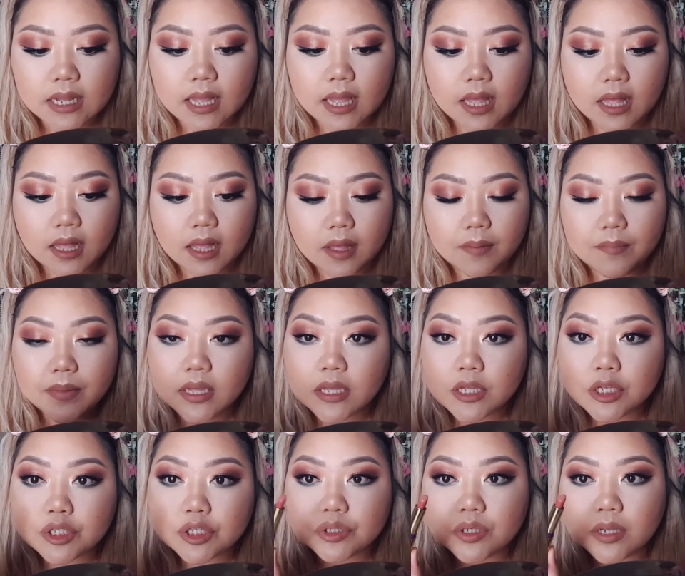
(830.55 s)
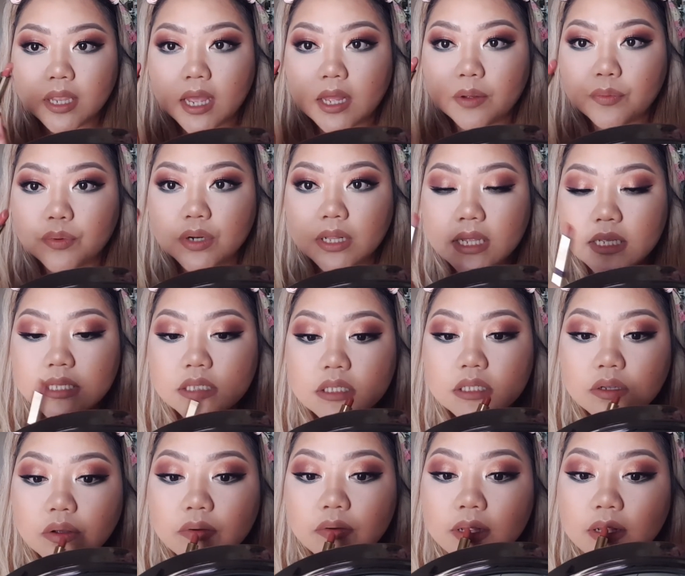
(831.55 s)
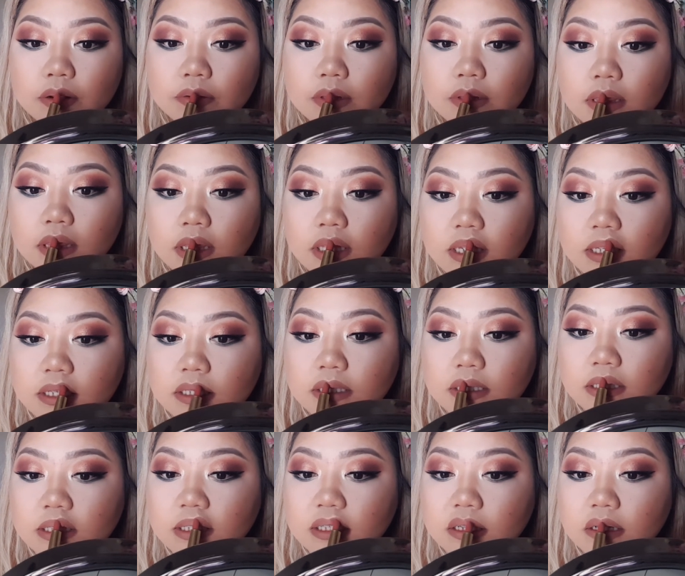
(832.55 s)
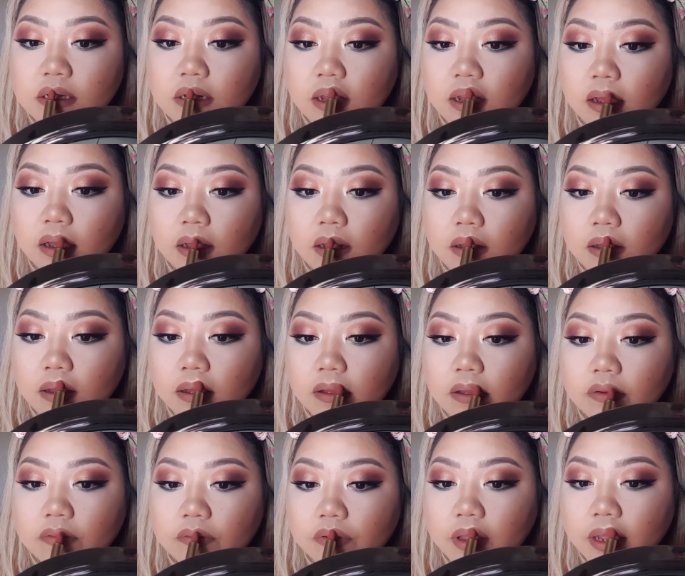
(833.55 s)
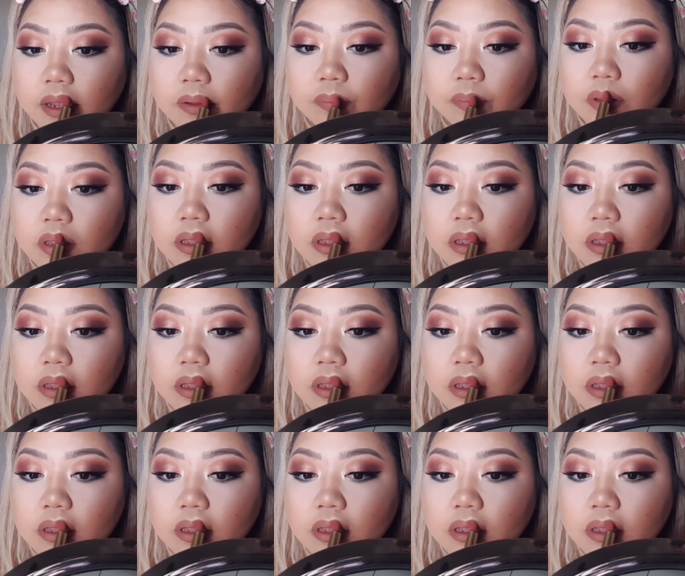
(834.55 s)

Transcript: Um, so yeah, let's go in with this uh, VIP.